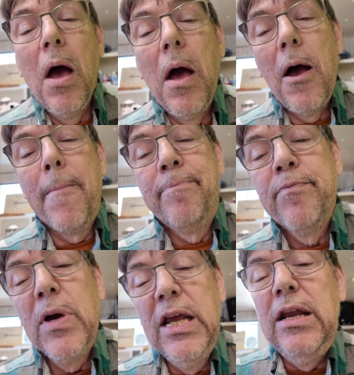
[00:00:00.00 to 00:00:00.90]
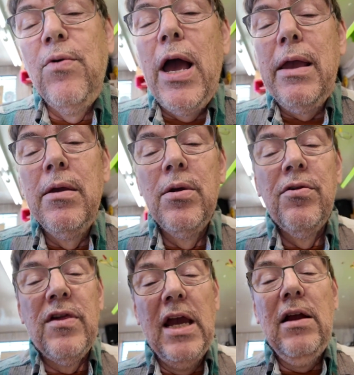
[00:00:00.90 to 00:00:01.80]
But anyway,
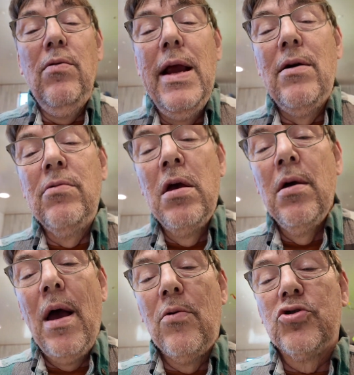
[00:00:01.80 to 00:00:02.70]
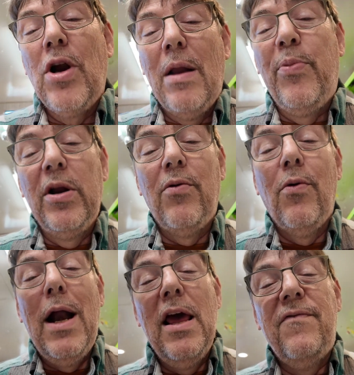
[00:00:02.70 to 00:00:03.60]
stick around. I'm going to try to put it
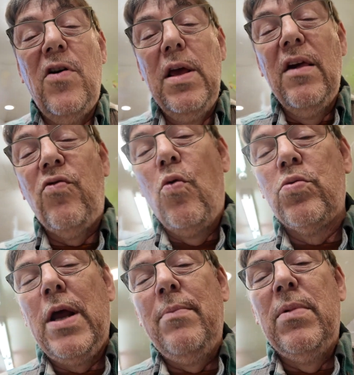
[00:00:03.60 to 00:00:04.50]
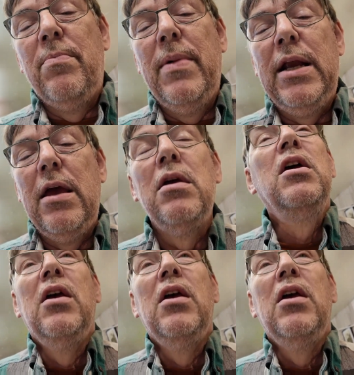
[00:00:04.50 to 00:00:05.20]
right after this. Won't take but a minute.